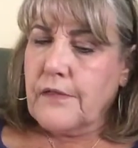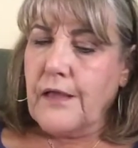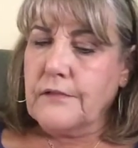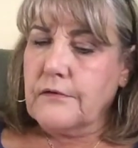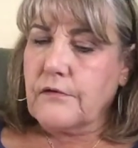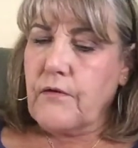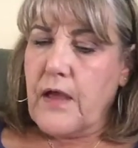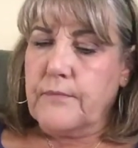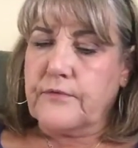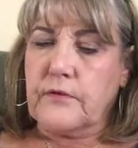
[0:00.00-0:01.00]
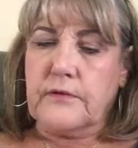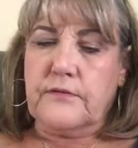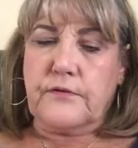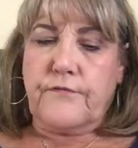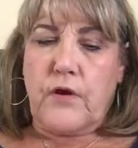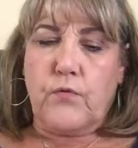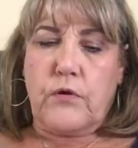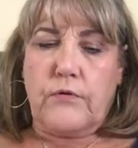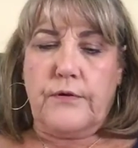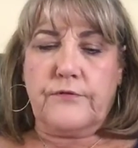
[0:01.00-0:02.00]
That little crab is the least of our
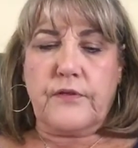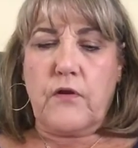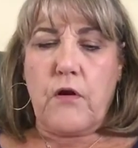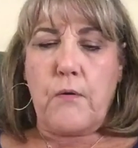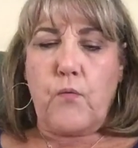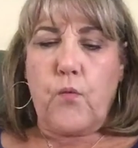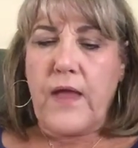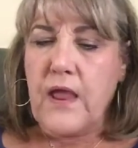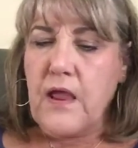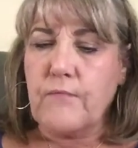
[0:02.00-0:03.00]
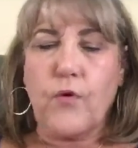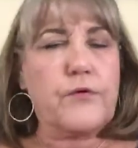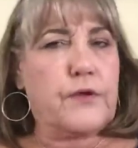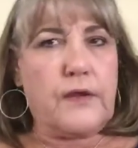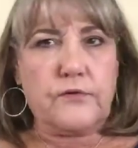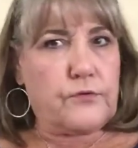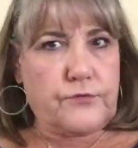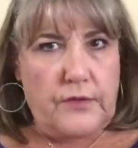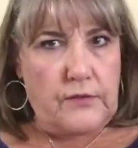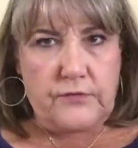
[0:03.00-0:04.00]
worries. There are way more
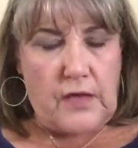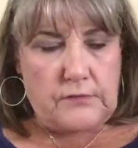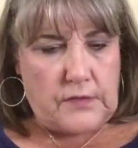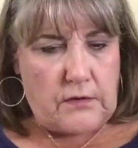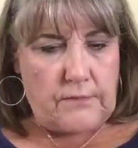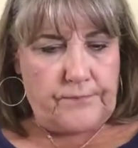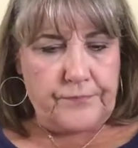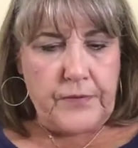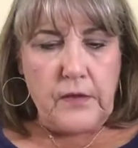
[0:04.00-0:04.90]
dangerous things out there.